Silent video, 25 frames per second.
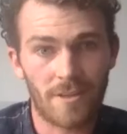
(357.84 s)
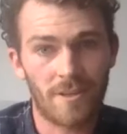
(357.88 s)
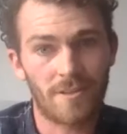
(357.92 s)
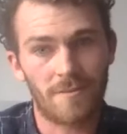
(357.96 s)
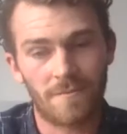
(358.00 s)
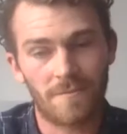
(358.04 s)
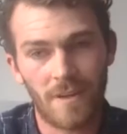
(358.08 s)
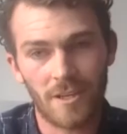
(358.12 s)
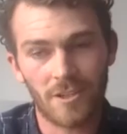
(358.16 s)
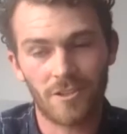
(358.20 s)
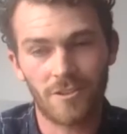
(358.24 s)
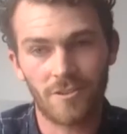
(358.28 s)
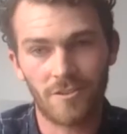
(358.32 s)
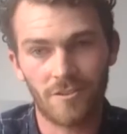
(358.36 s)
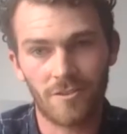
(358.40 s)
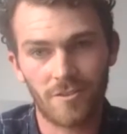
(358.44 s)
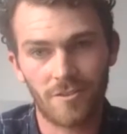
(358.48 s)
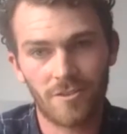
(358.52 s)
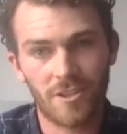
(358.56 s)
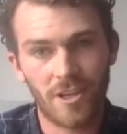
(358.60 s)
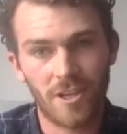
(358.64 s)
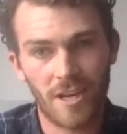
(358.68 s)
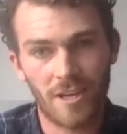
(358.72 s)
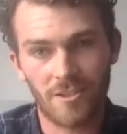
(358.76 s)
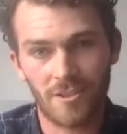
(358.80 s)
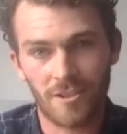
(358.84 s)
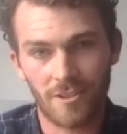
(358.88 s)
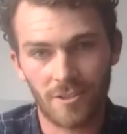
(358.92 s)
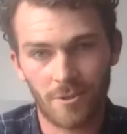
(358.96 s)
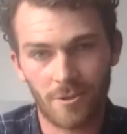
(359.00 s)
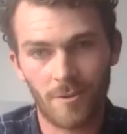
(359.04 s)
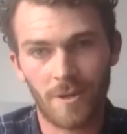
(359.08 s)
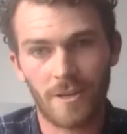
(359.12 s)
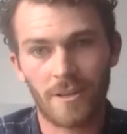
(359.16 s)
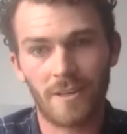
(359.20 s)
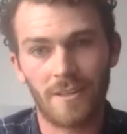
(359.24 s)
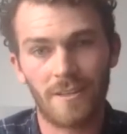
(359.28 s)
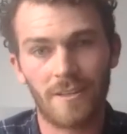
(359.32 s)
fashion changes
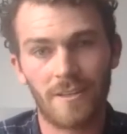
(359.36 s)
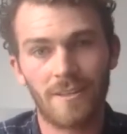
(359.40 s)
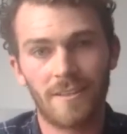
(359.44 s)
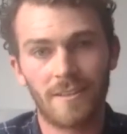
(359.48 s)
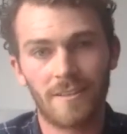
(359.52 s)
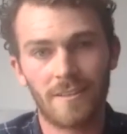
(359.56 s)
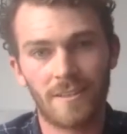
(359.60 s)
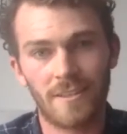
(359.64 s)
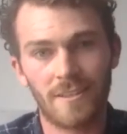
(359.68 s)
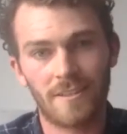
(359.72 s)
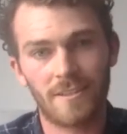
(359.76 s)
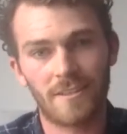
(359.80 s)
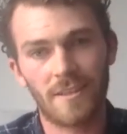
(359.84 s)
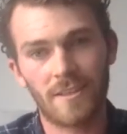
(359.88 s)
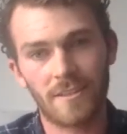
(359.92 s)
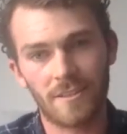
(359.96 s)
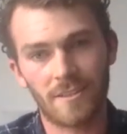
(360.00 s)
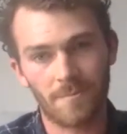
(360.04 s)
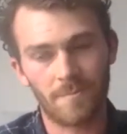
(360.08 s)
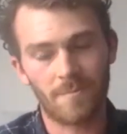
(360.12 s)
quickly. It's a